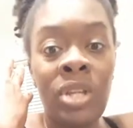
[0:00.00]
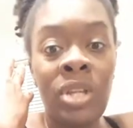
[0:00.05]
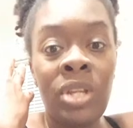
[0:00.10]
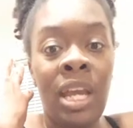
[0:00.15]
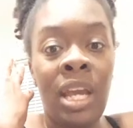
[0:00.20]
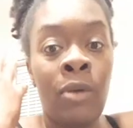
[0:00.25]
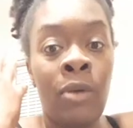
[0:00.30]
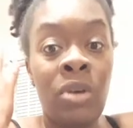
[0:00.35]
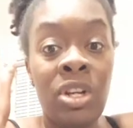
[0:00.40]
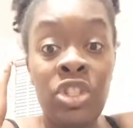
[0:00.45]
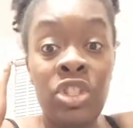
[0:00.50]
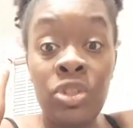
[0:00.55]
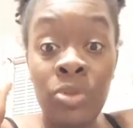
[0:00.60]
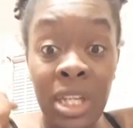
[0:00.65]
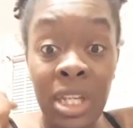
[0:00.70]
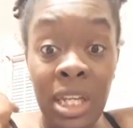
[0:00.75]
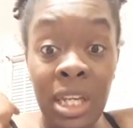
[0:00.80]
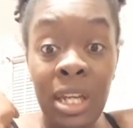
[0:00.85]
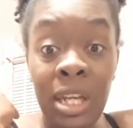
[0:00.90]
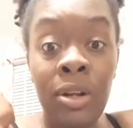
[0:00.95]
and what you
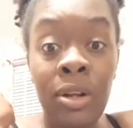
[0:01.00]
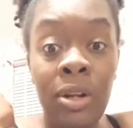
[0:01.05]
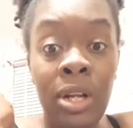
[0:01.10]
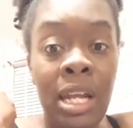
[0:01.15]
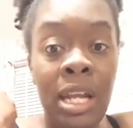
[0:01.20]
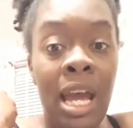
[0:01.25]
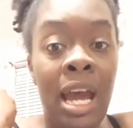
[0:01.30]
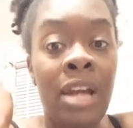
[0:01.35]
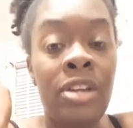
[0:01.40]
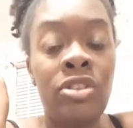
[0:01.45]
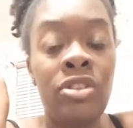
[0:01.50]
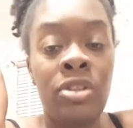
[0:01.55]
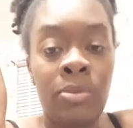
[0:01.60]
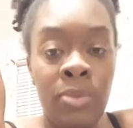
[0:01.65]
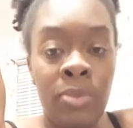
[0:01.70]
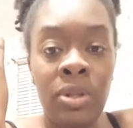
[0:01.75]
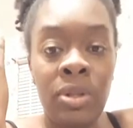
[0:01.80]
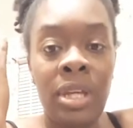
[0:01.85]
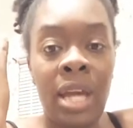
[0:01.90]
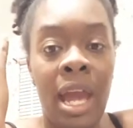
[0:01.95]
hear and how you
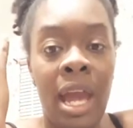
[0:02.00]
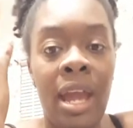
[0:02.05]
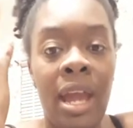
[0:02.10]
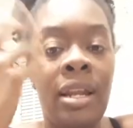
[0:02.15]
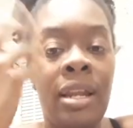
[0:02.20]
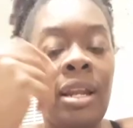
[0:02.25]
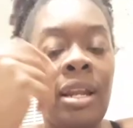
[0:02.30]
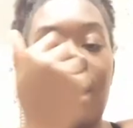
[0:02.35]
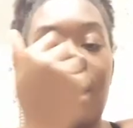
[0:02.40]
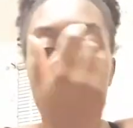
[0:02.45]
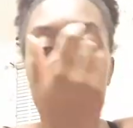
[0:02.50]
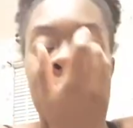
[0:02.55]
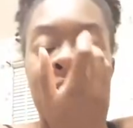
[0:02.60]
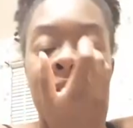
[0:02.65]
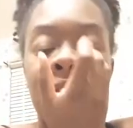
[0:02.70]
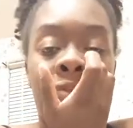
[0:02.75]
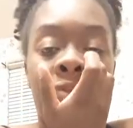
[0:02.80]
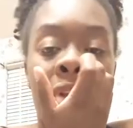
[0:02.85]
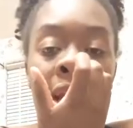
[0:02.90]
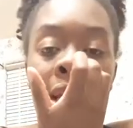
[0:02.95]
communicate and all this
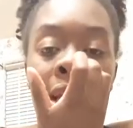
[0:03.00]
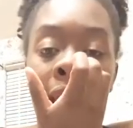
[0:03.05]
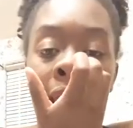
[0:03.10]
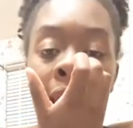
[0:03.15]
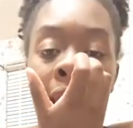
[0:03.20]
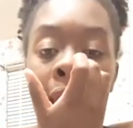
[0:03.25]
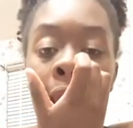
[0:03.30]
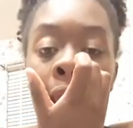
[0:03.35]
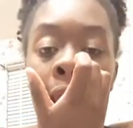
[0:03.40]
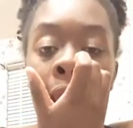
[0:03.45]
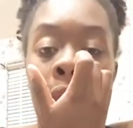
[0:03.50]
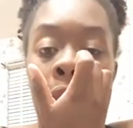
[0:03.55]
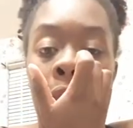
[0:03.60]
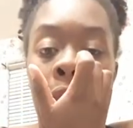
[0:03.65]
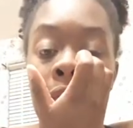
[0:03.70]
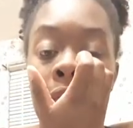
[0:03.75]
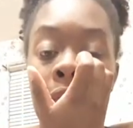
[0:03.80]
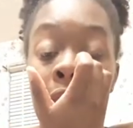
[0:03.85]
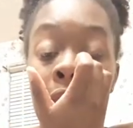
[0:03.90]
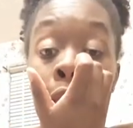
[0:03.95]
stuff like that
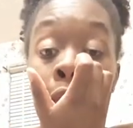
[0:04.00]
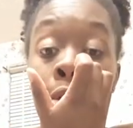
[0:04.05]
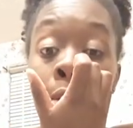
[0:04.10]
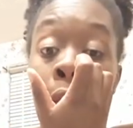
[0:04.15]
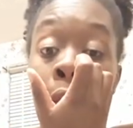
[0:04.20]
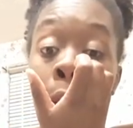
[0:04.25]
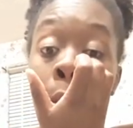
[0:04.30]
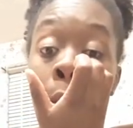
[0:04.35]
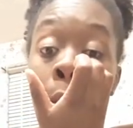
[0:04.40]
is hindering you.